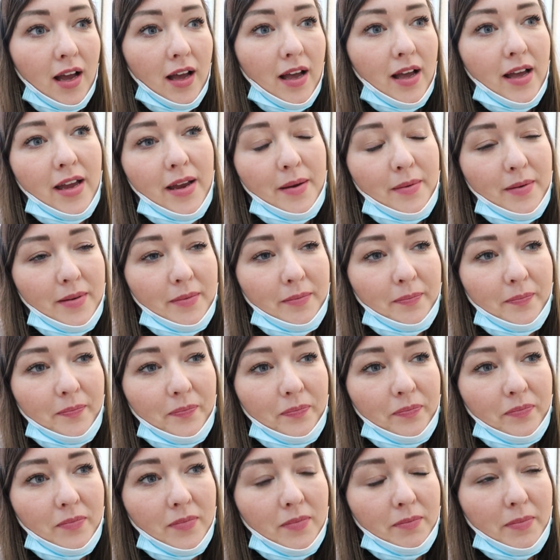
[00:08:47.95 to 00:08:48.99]

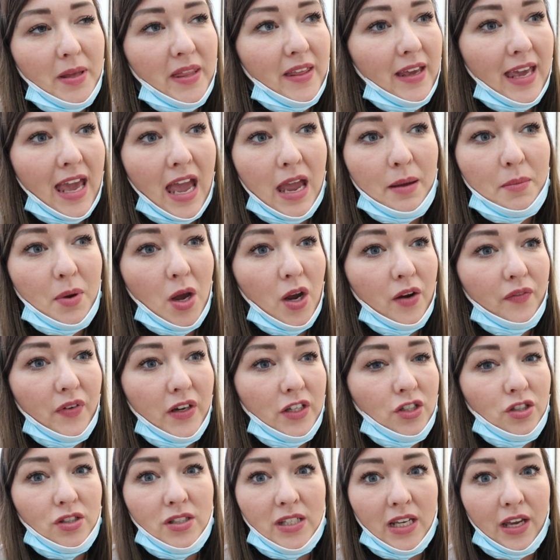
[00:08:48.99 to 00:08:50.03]
But they came over
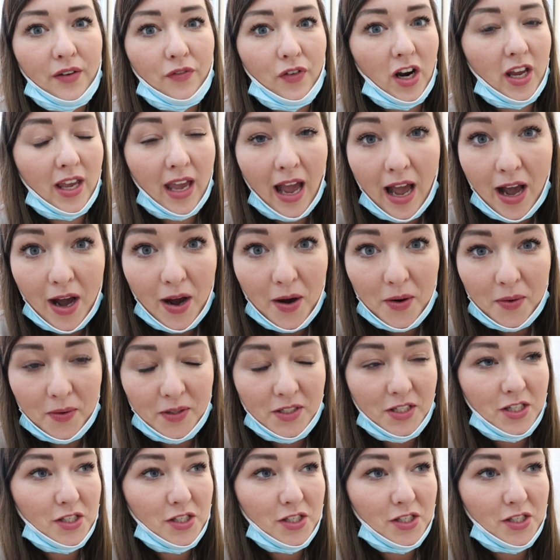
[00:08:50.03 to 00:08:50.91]
just to give her a gown.